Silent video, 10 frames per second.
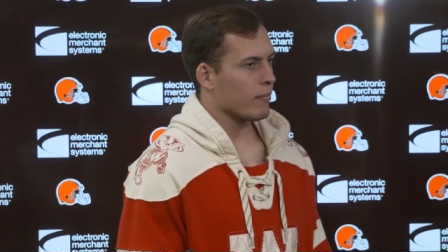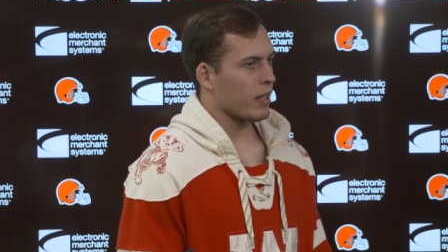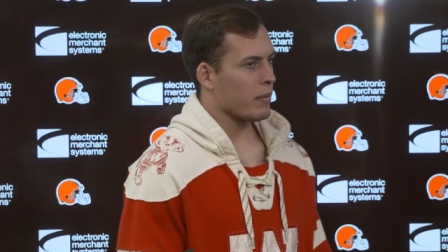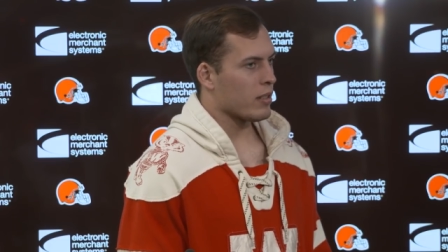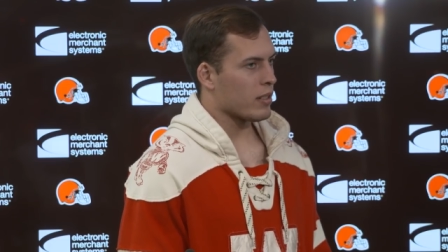
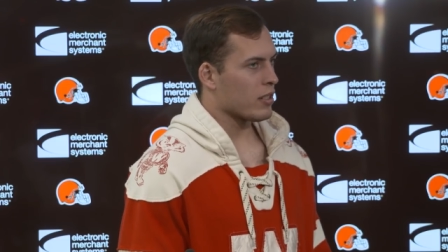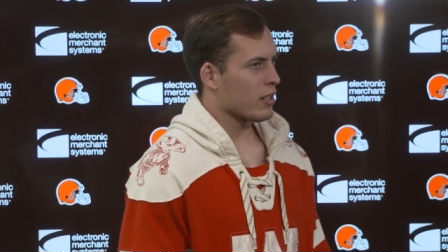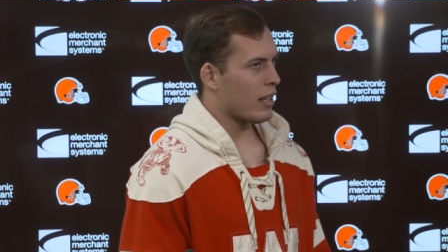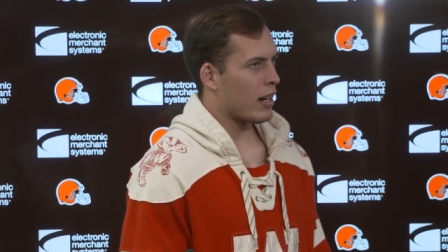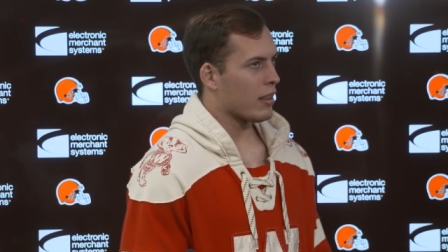I mean, there's just
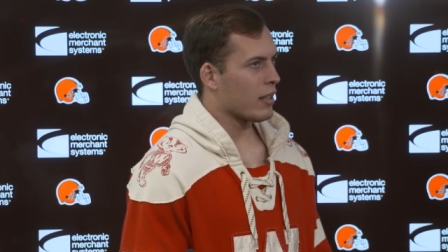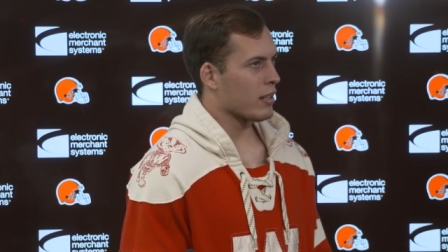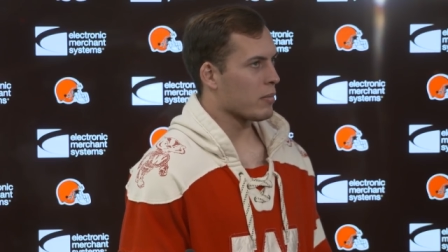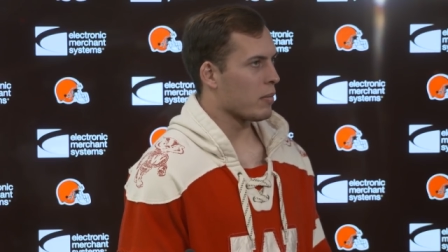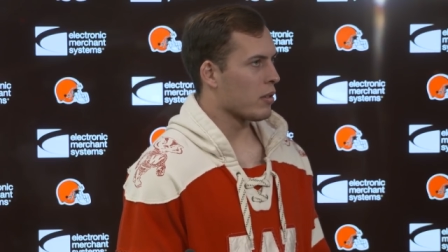a lot of
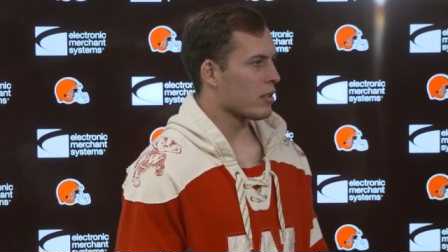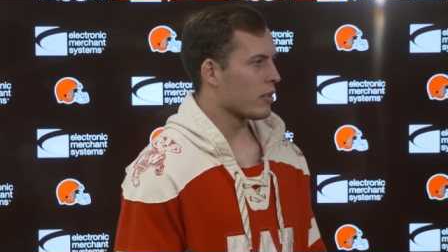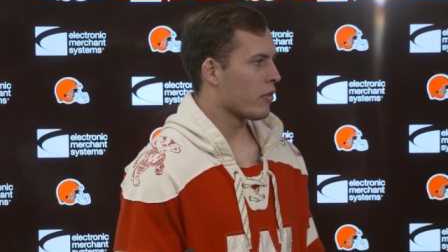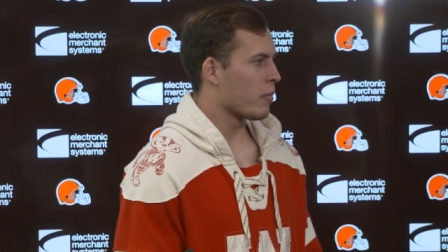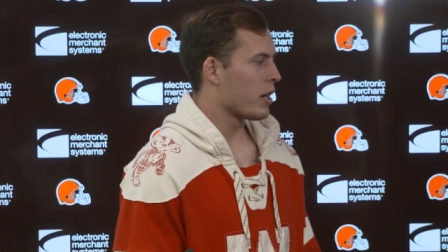things, but mostly
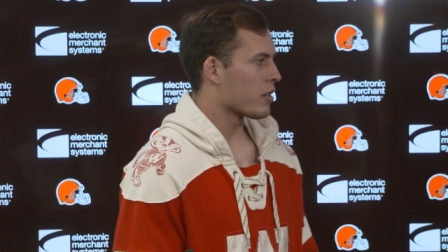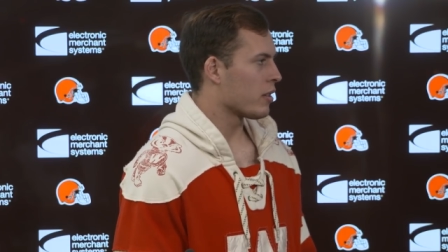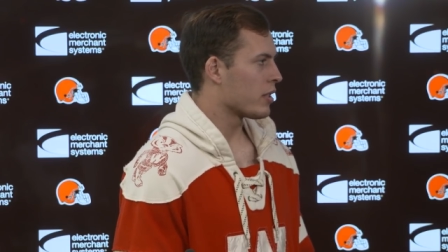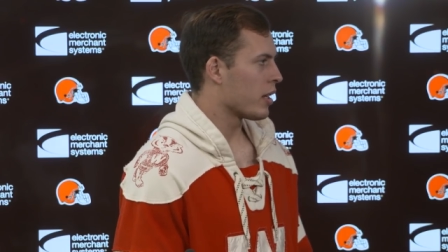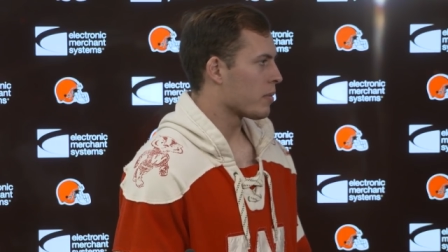it's
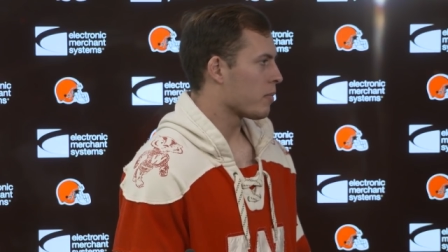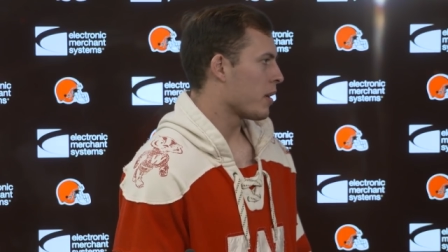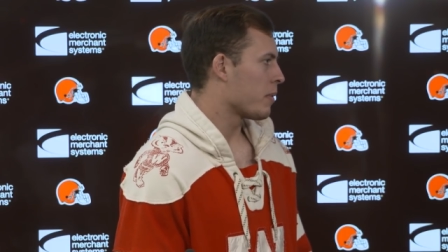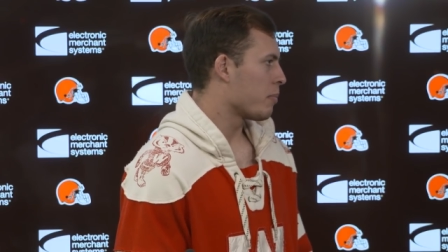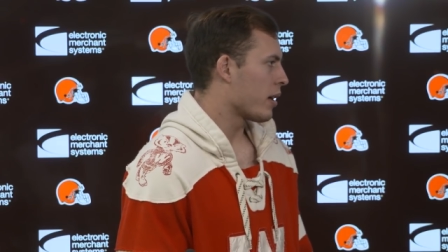formational tips,
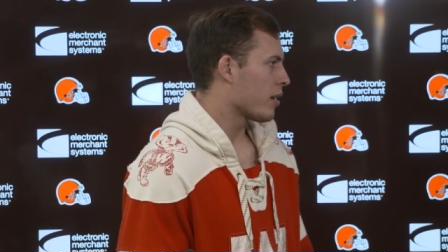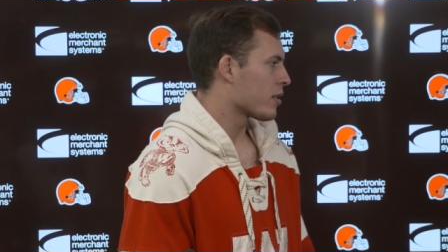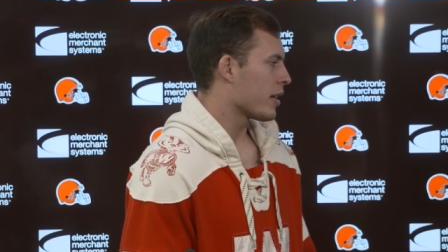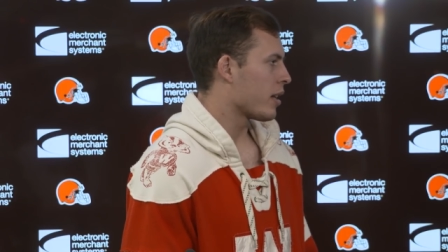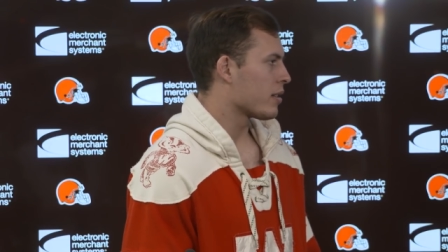maybe player
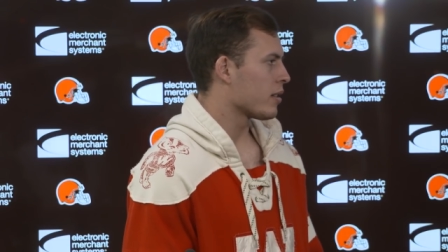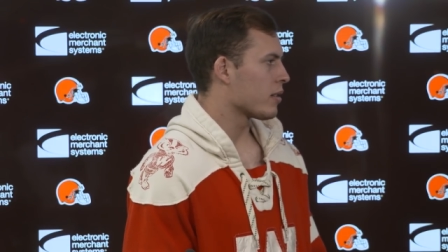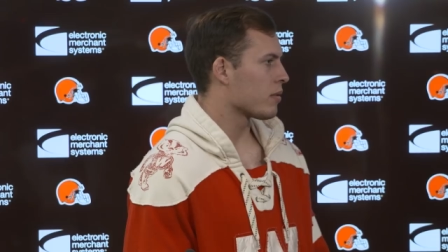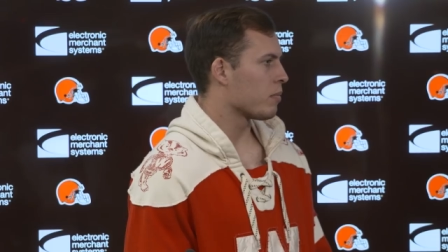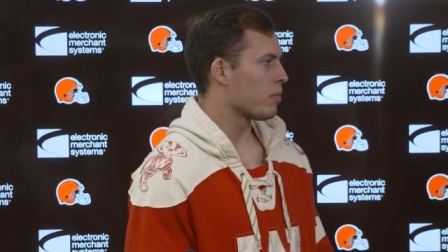
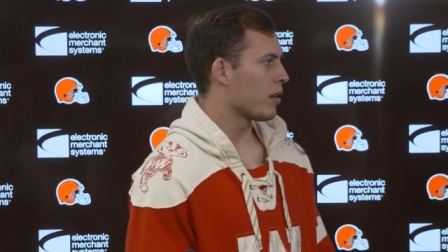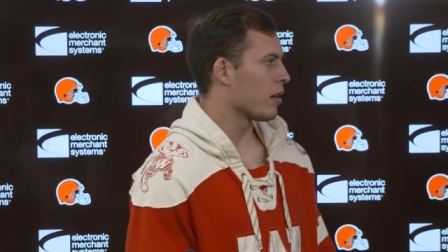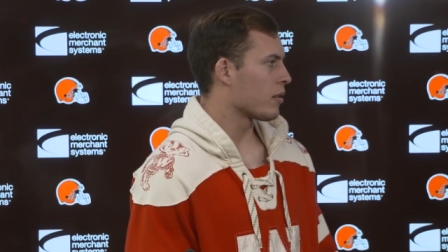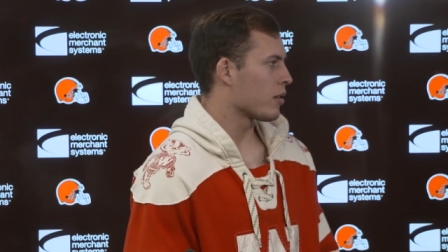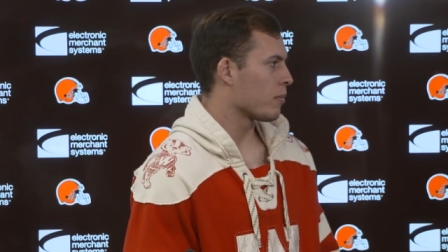stances.
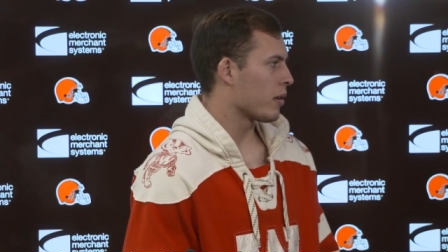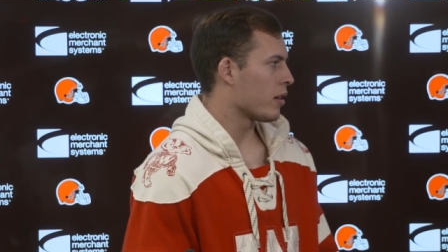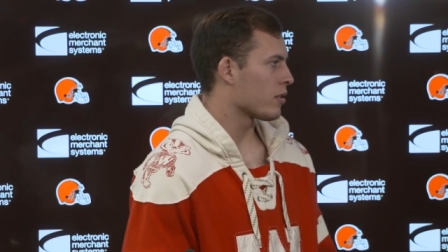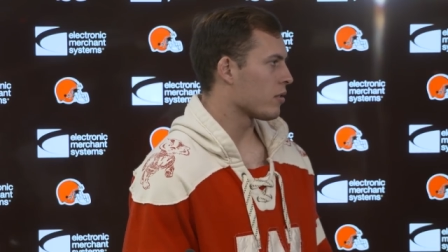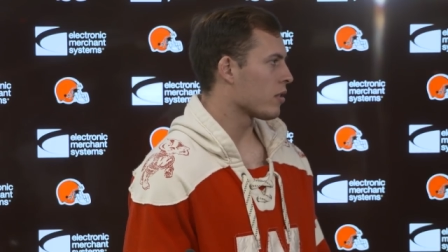Uh, certain
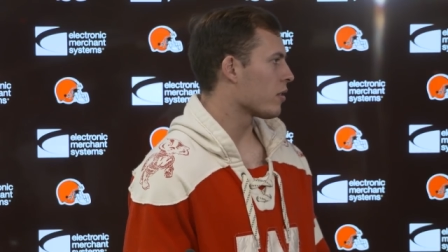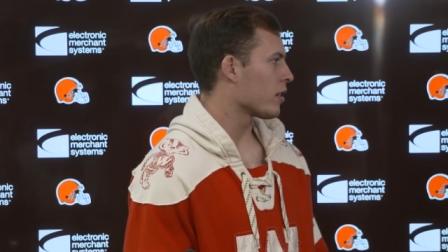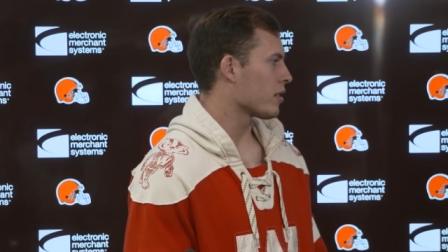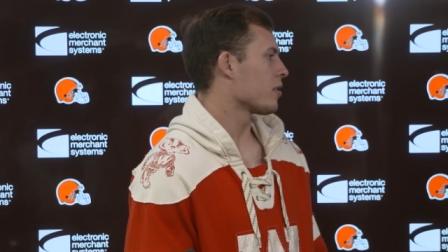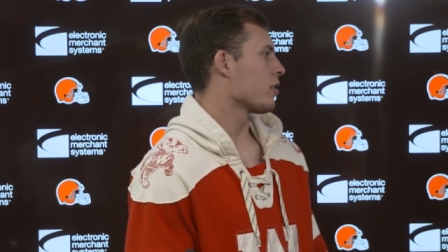players do certain
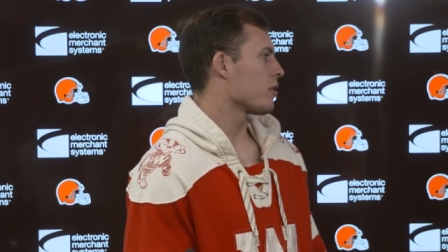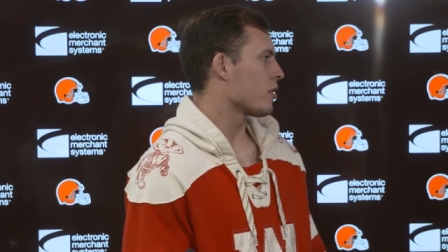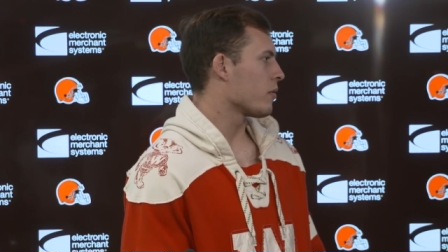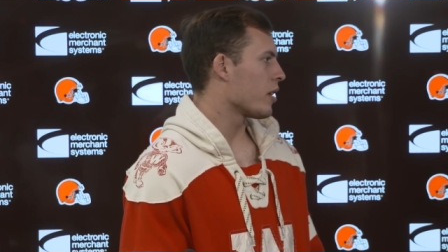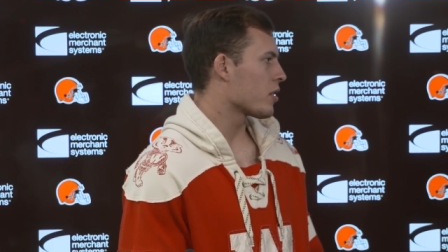things in certain
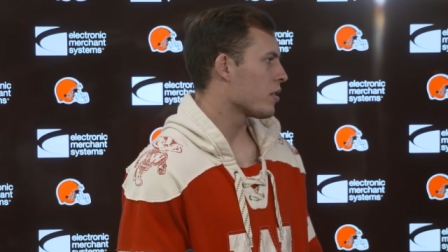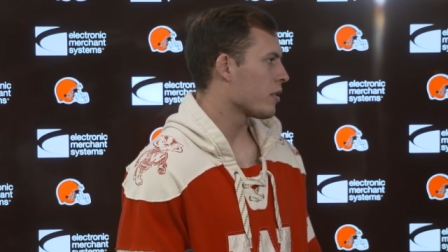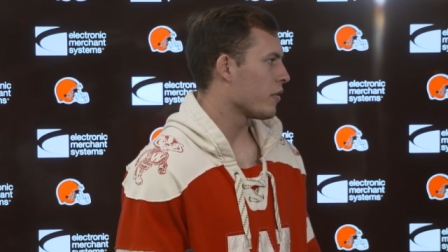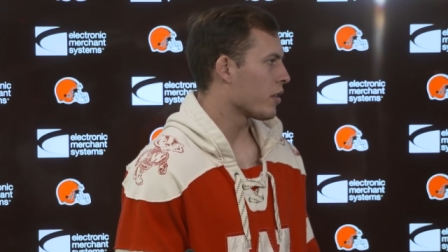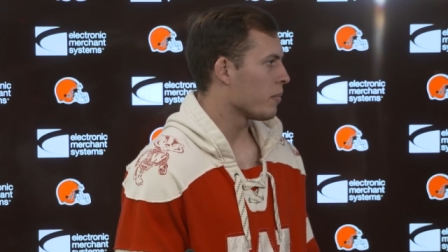situations.
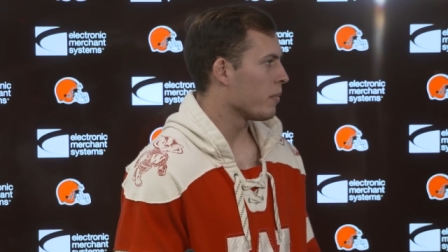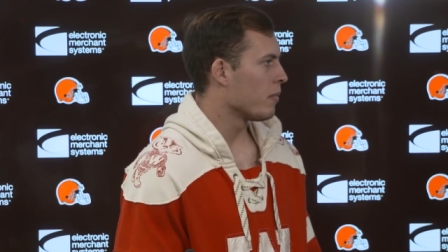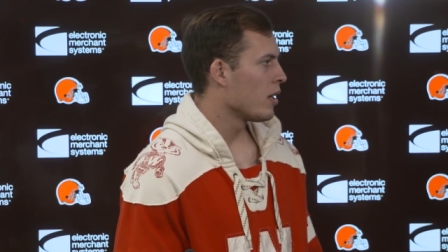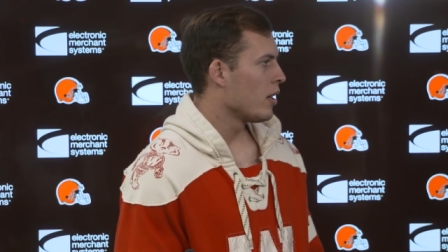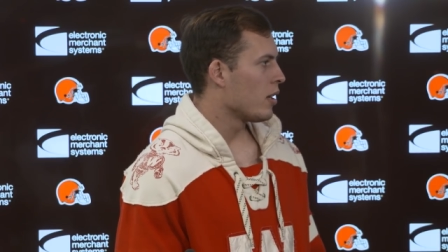If you can
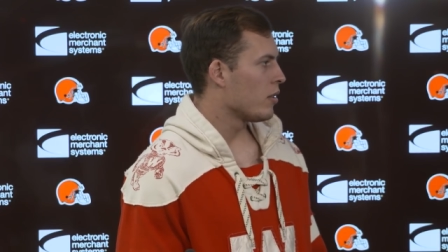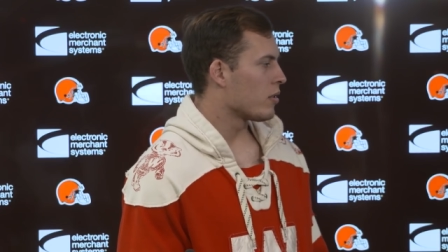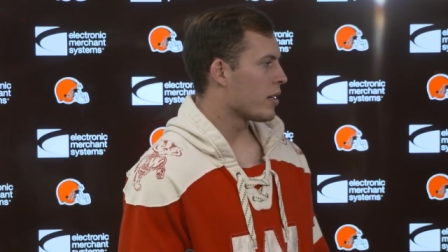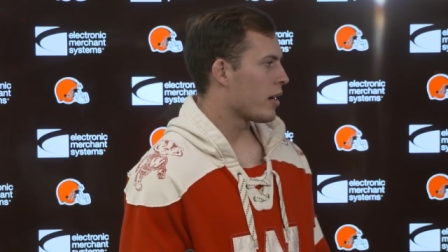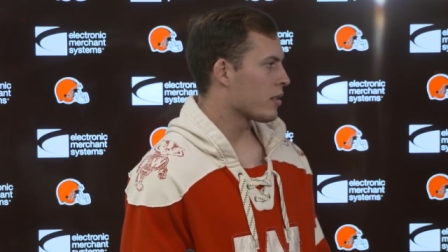
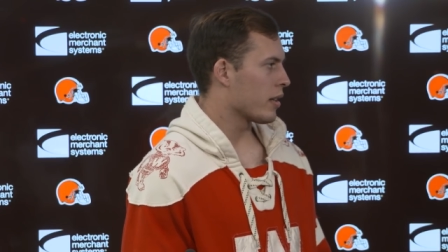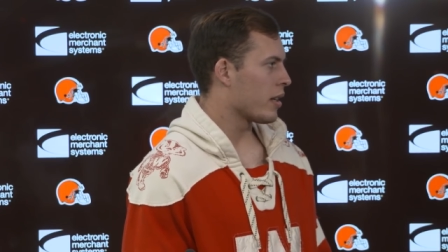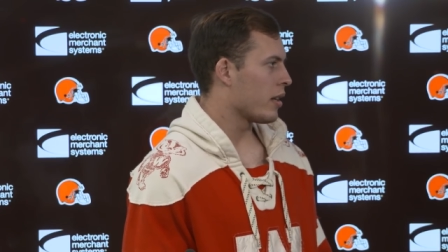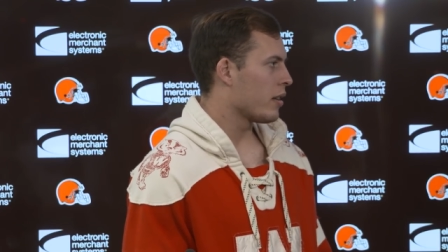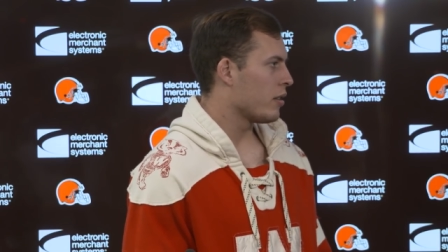use that as a
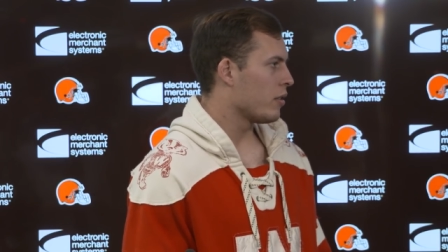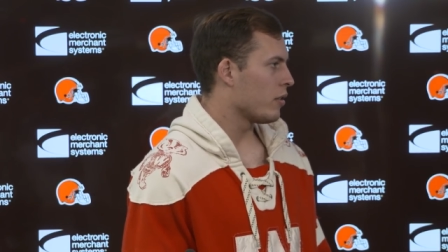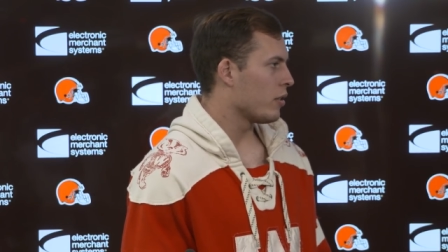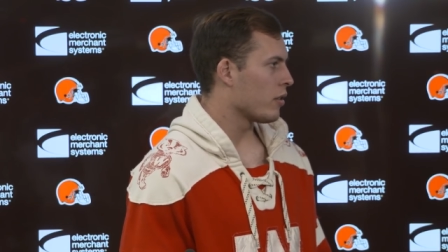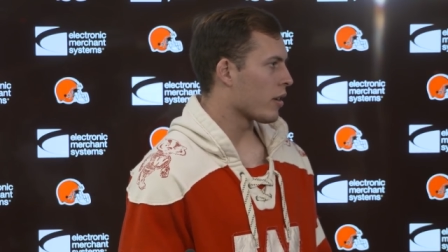key and
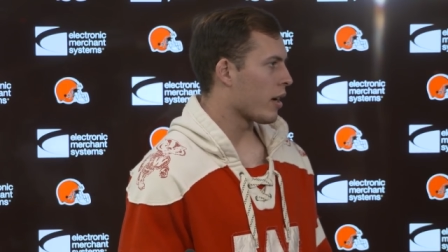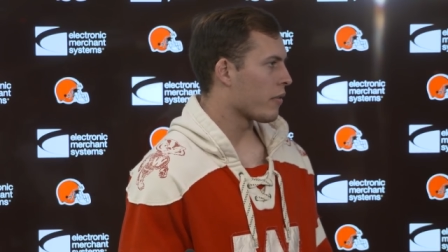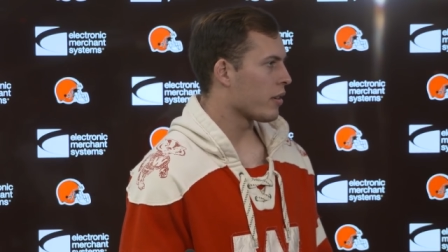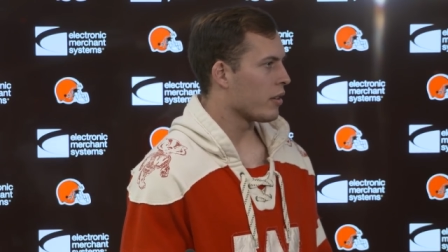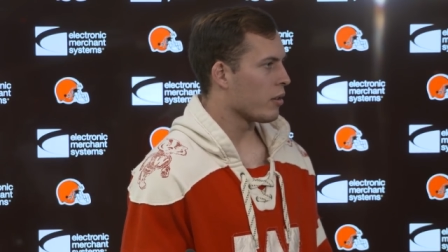you, you're
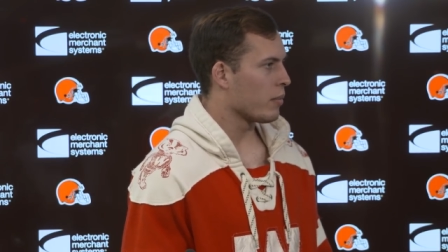confident in